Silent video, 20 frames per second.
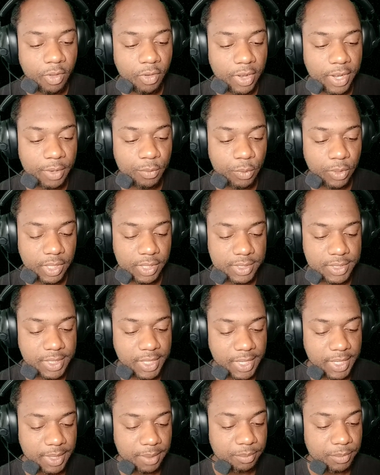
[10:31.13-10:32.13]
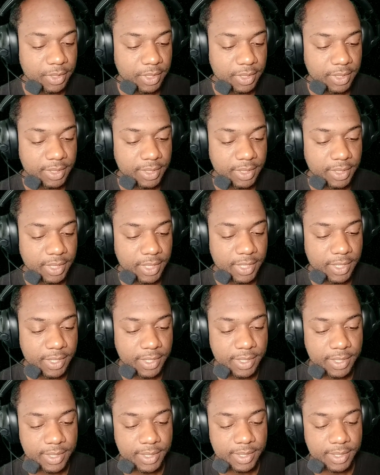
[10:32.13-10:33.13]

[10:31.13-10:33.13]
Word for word: All right, well timed there.